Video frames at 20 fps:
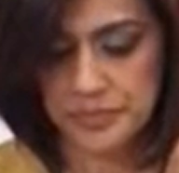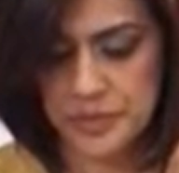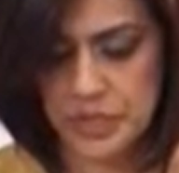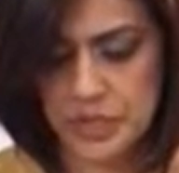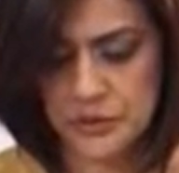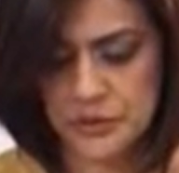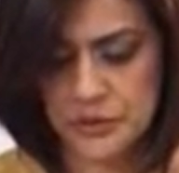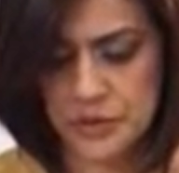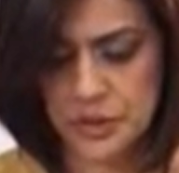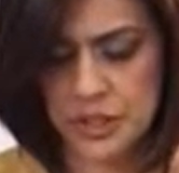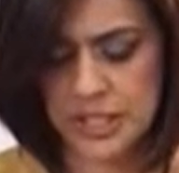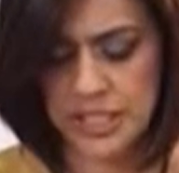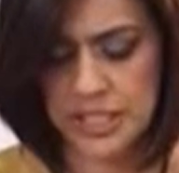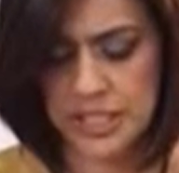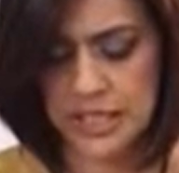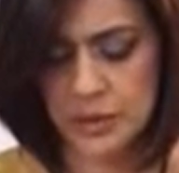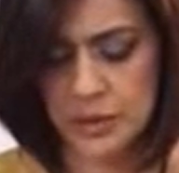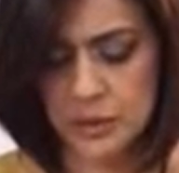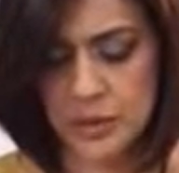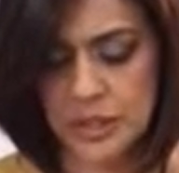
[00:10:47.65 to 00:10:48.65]
So if you're
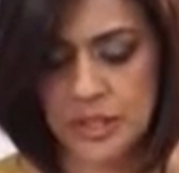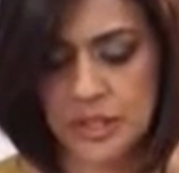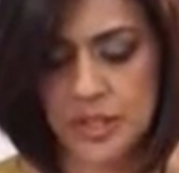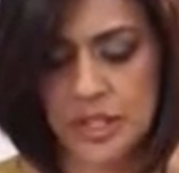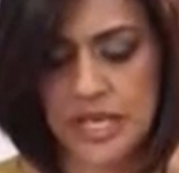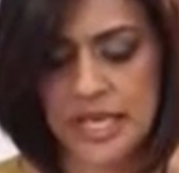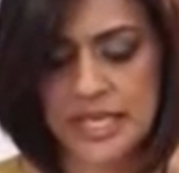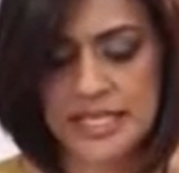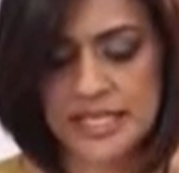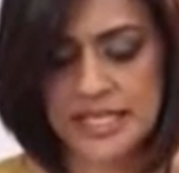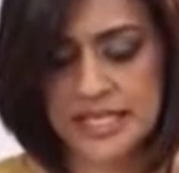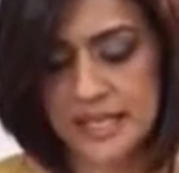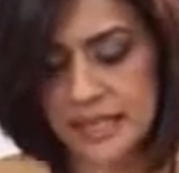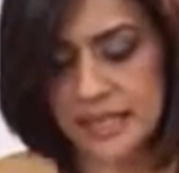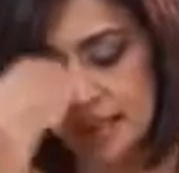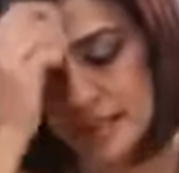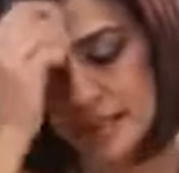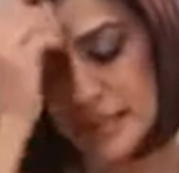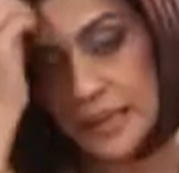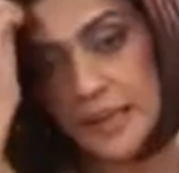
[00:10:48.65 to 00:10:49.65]
dealing with dry
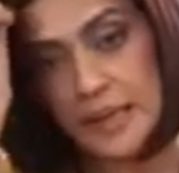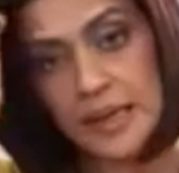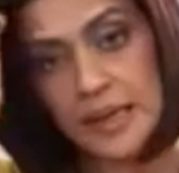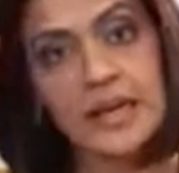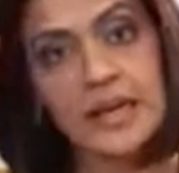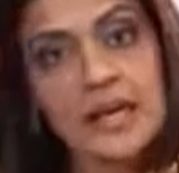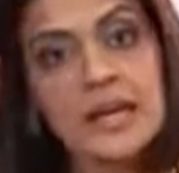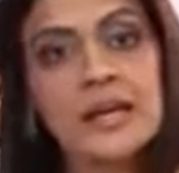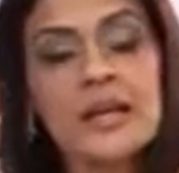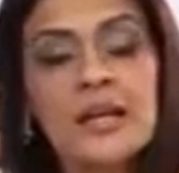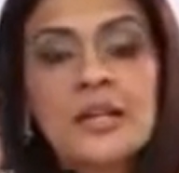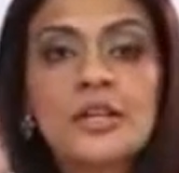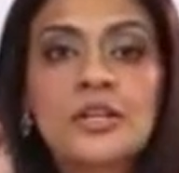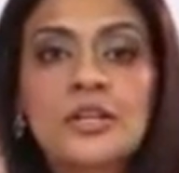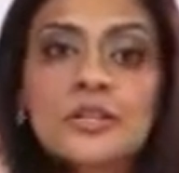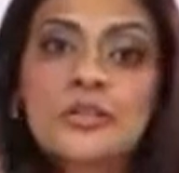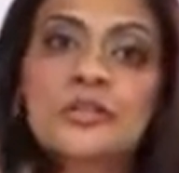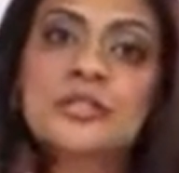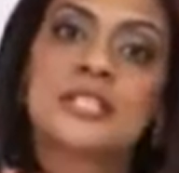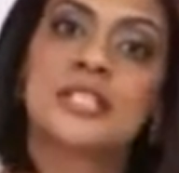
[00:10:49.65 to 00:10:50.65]
skin, another
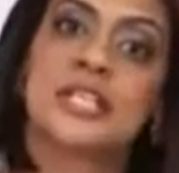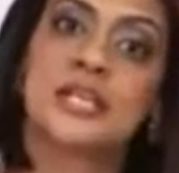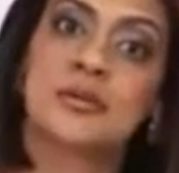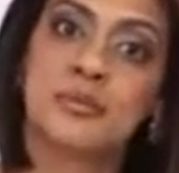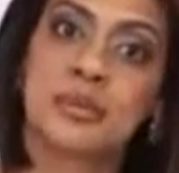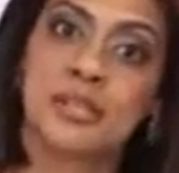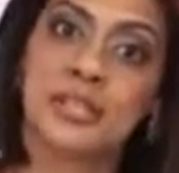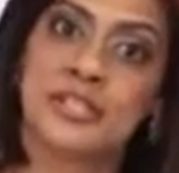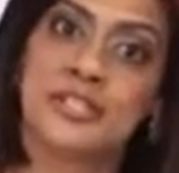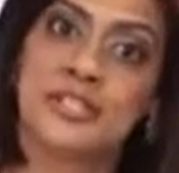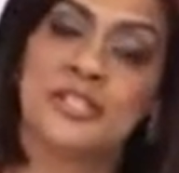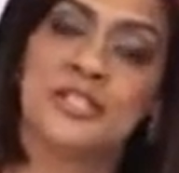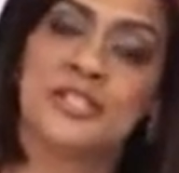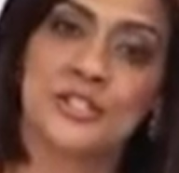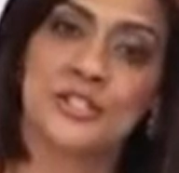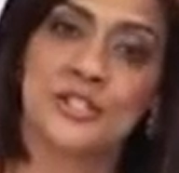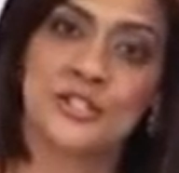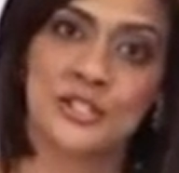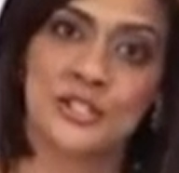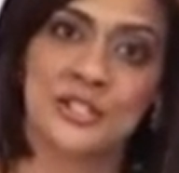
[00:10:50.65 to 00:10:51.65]
good tip is
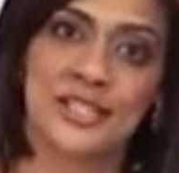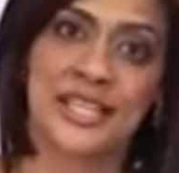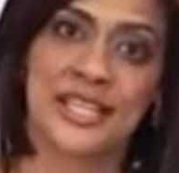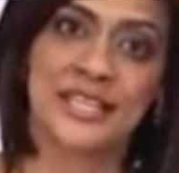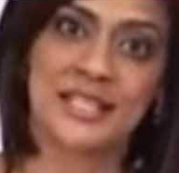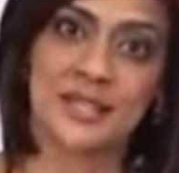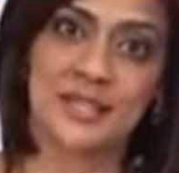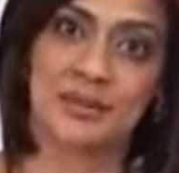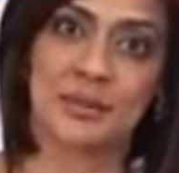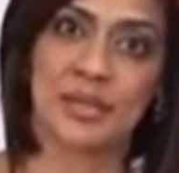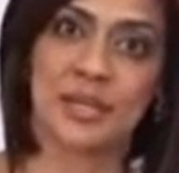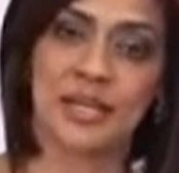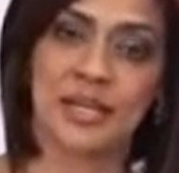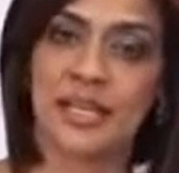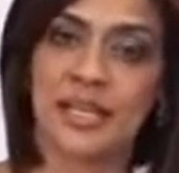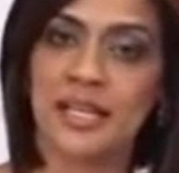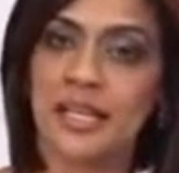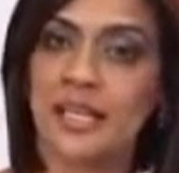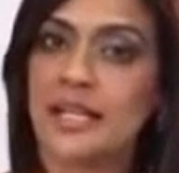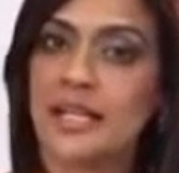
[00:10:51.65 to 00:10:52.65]
just to take some
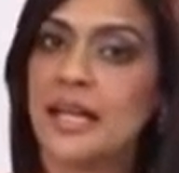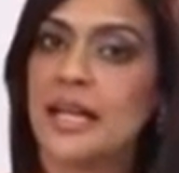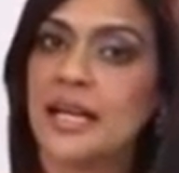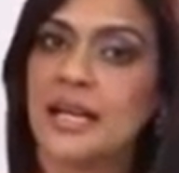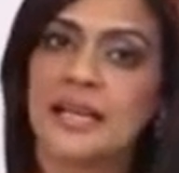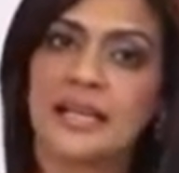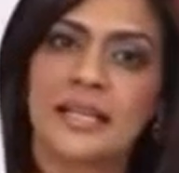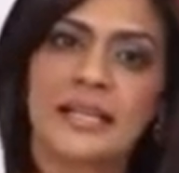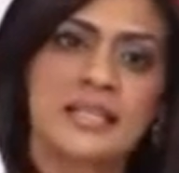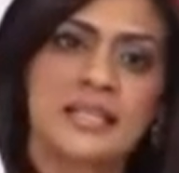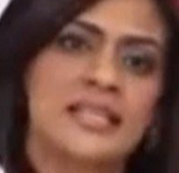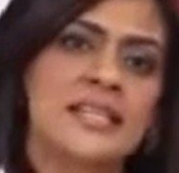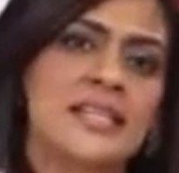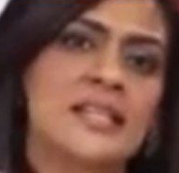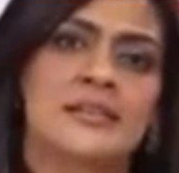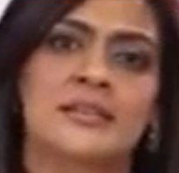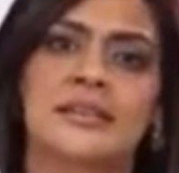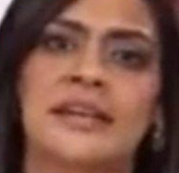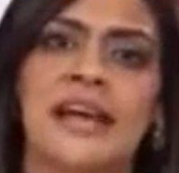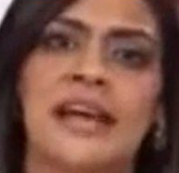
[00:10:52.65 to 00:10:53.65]
honey. Let's say
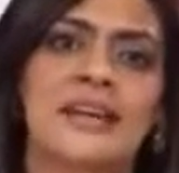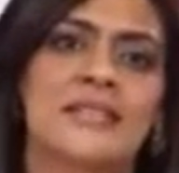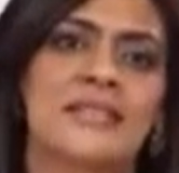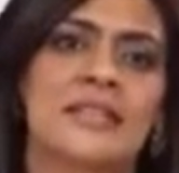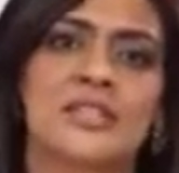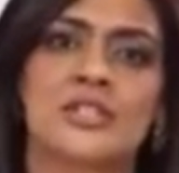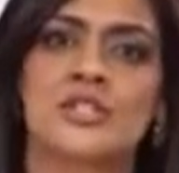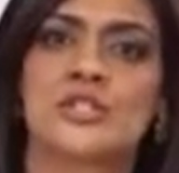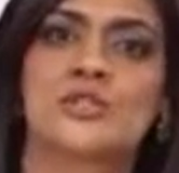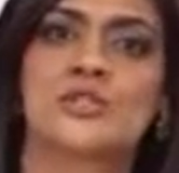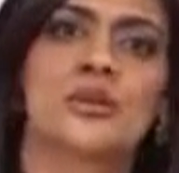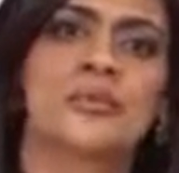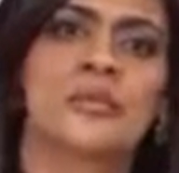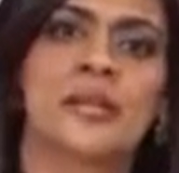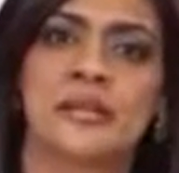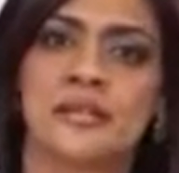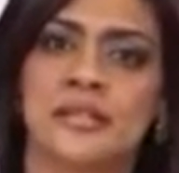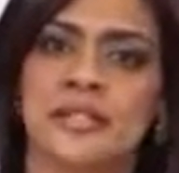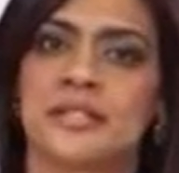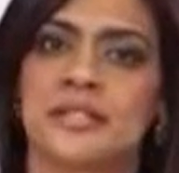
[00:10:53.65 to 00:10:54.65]
you're having
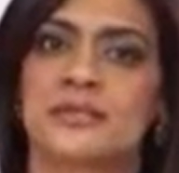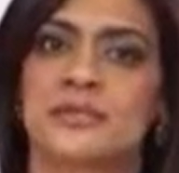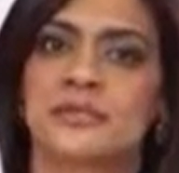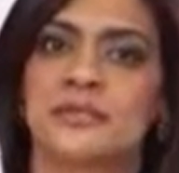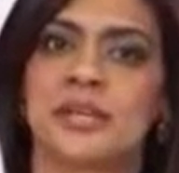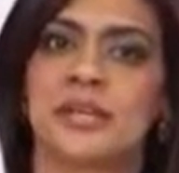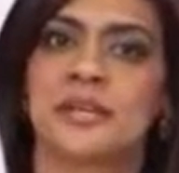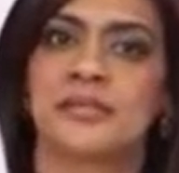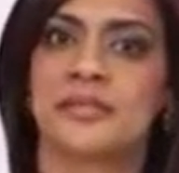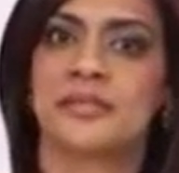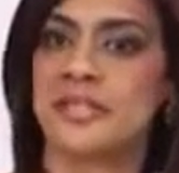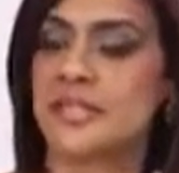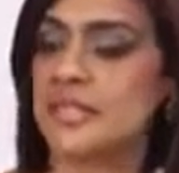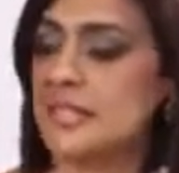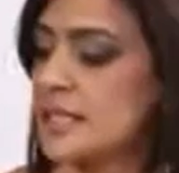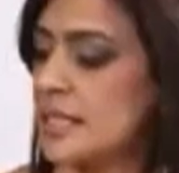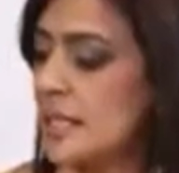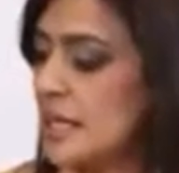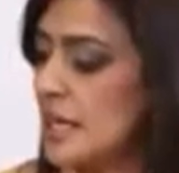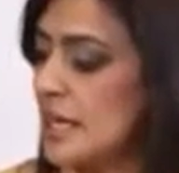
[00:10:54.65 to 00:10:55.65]
strawberries for
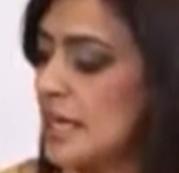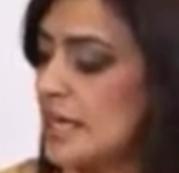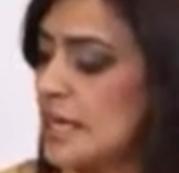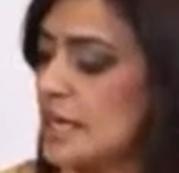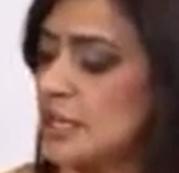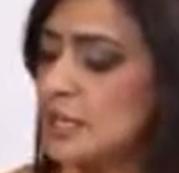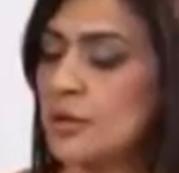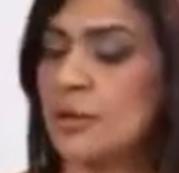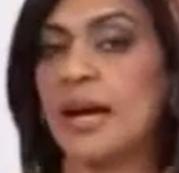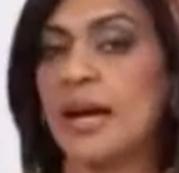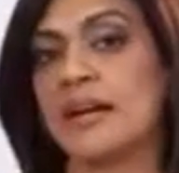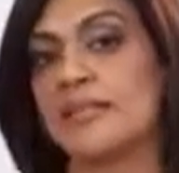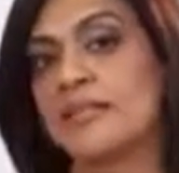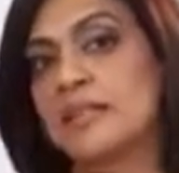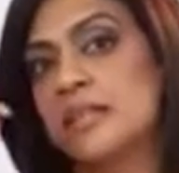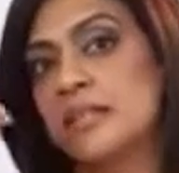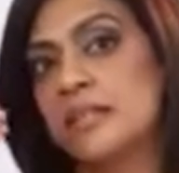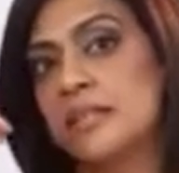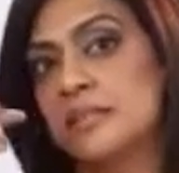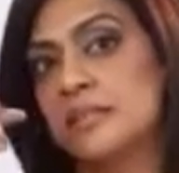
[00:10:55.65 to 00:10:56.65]
breakfast and you have
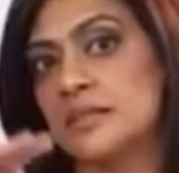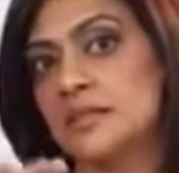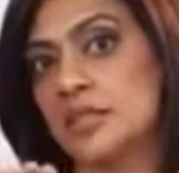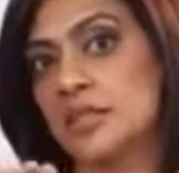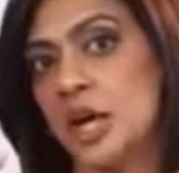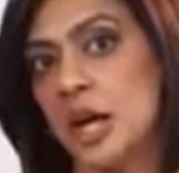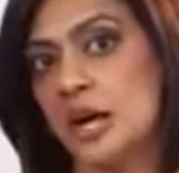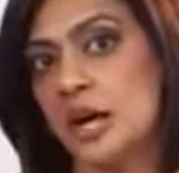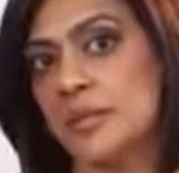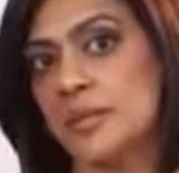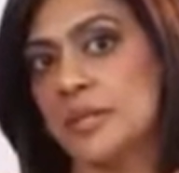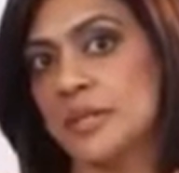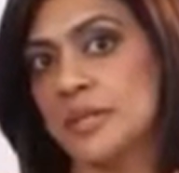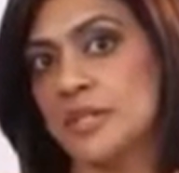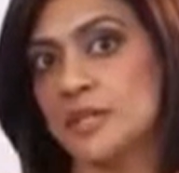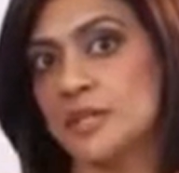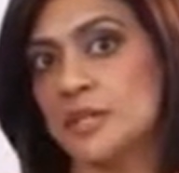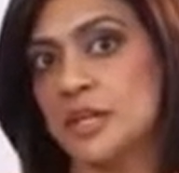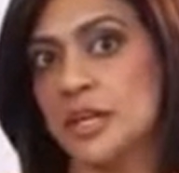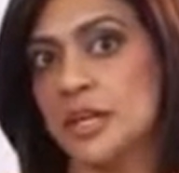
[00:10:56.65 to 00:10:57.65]
the little top
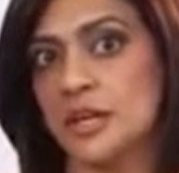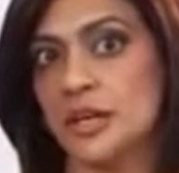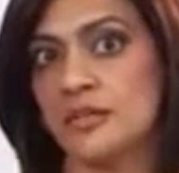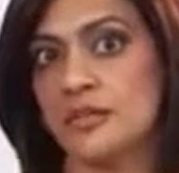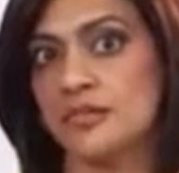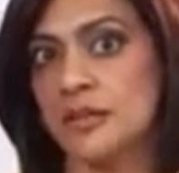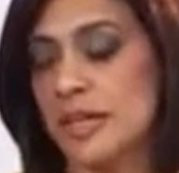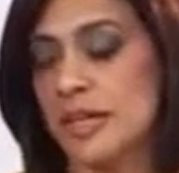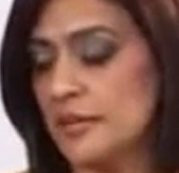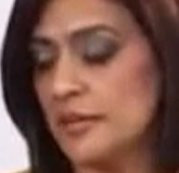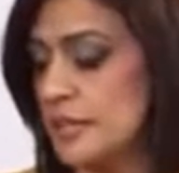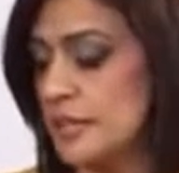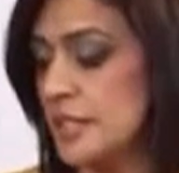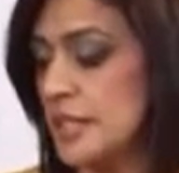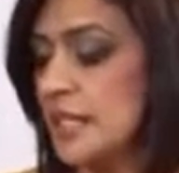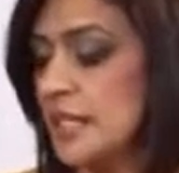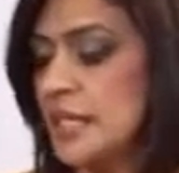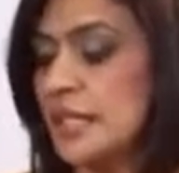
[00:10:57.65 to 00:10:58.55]
that you cut off left.